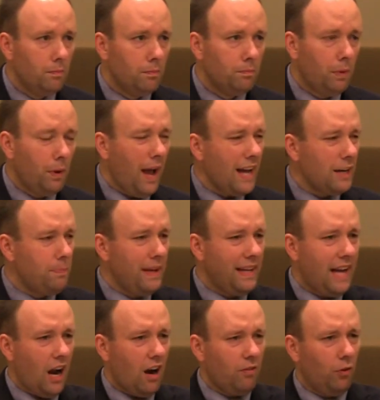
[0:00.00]
But we have to be
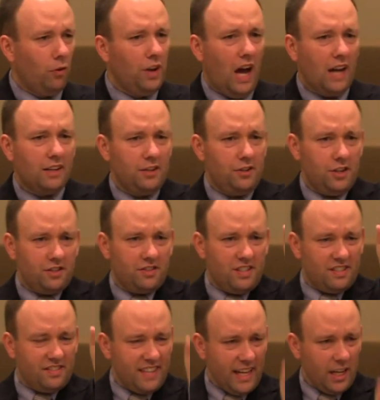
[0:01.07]
careful not to just
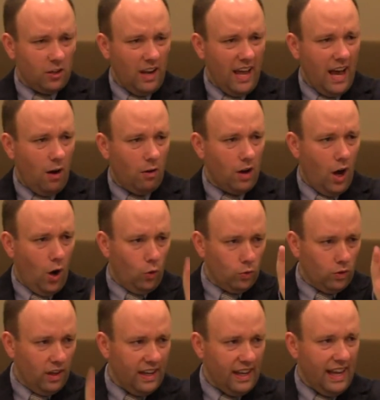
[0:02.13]
single out
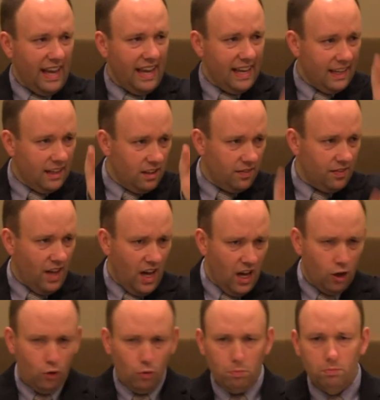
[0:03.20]
only in the
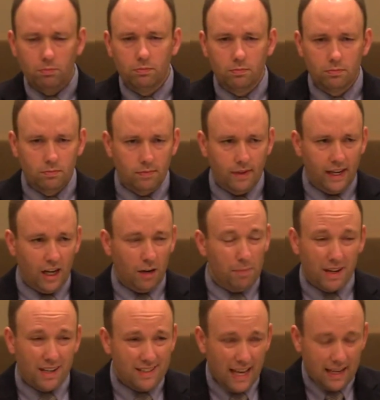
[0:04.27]
home here,
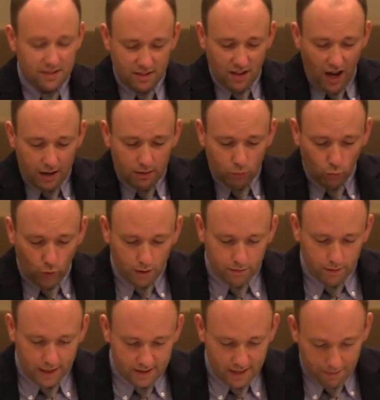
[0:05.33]
because that's not what,
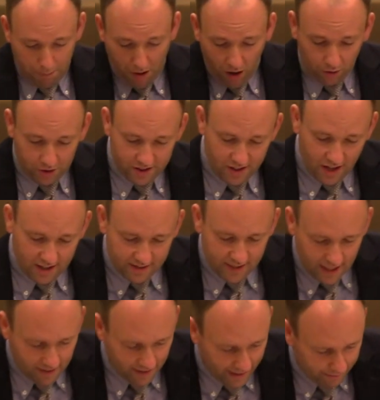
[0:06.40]
Paul does not
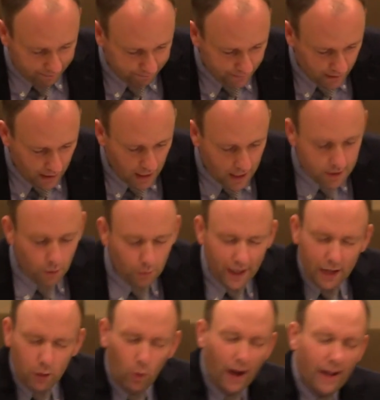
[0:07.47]
say that. So
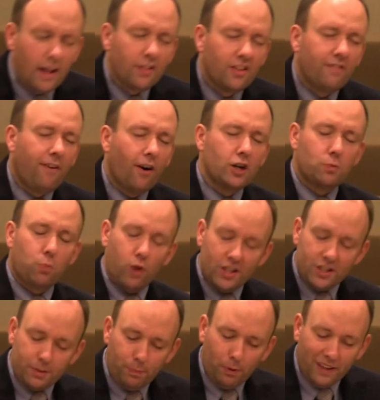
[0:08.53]
anyway, the first
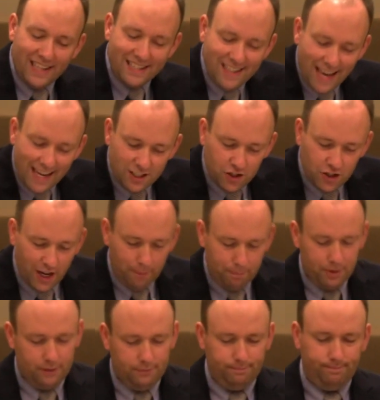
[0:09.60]
principle is headship.
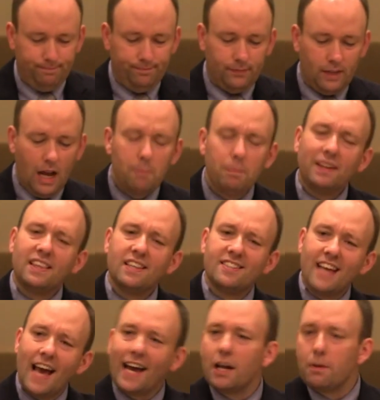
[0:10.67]
But the
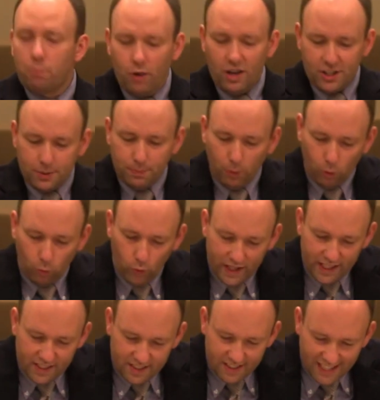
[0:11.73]
second principle we
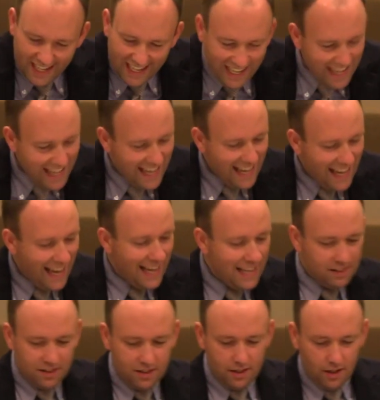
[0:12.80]
see
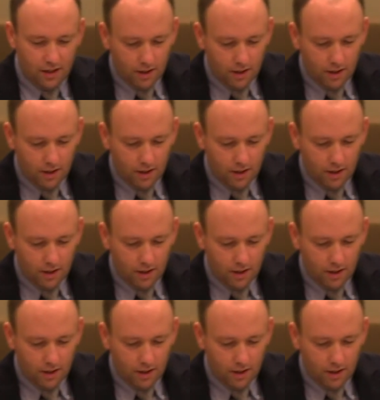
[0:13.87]
is